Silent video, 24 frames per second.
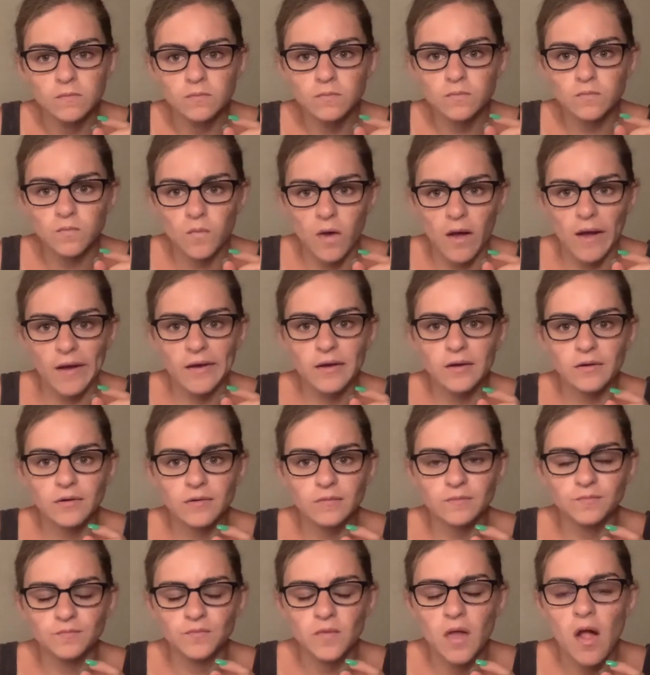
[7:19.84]
Wow.
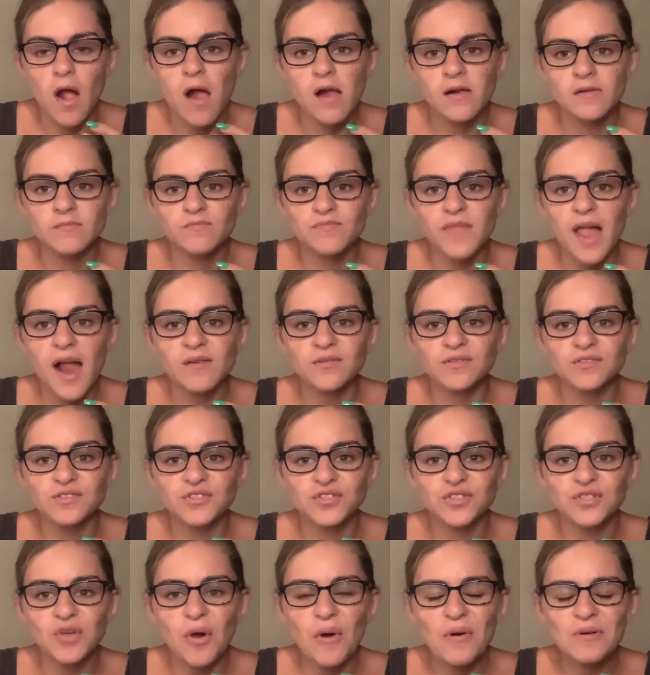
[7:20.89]
That one's
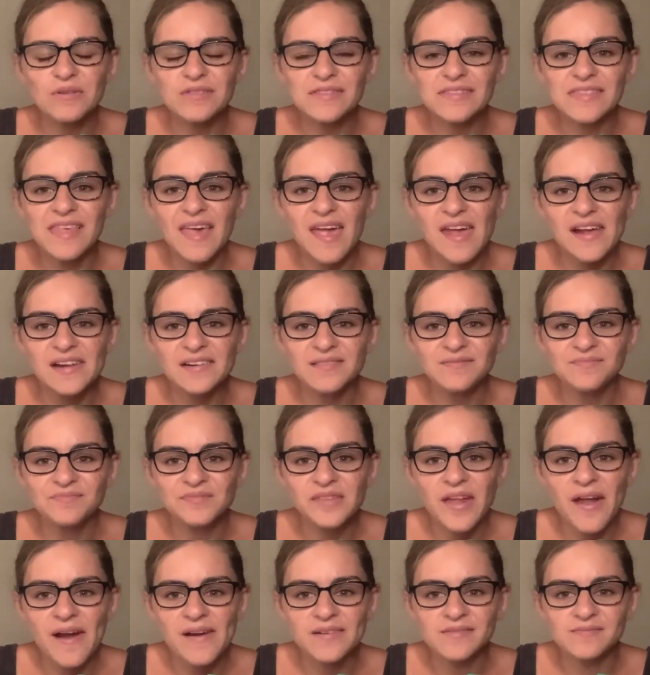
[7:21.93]
so thin
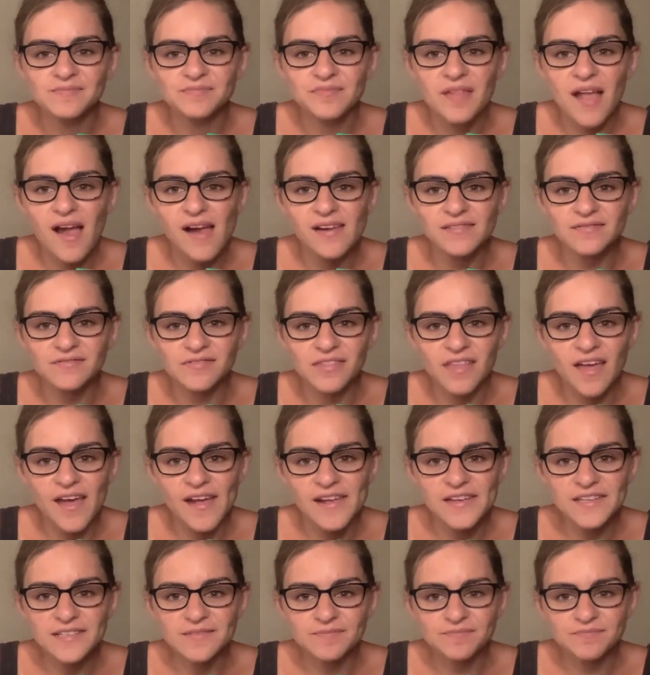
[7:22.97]
and
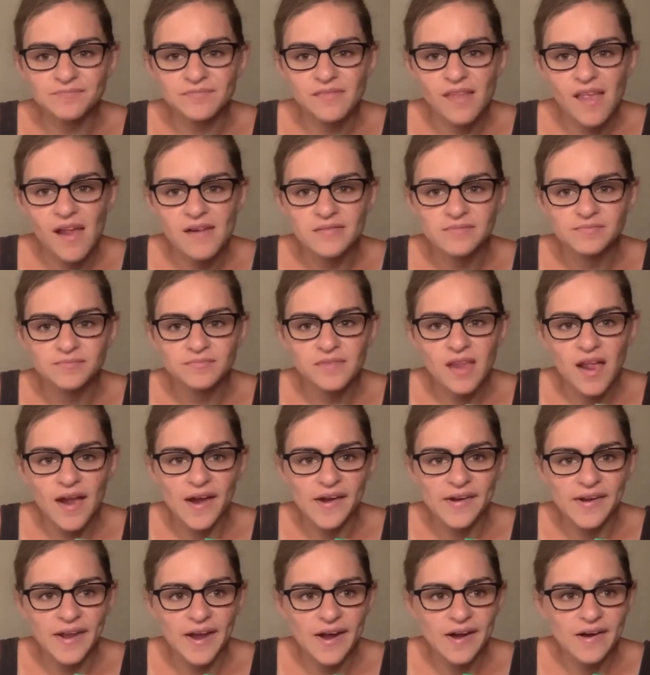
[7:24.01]
light
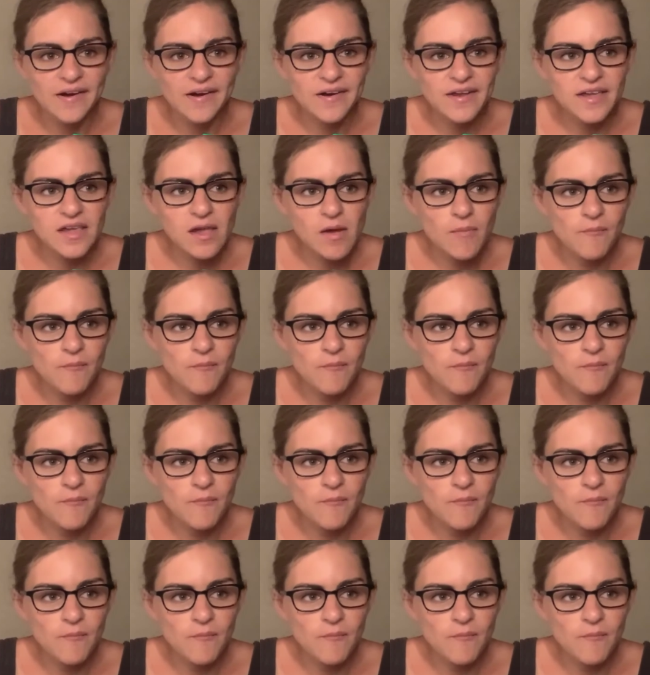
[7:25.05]
and airy.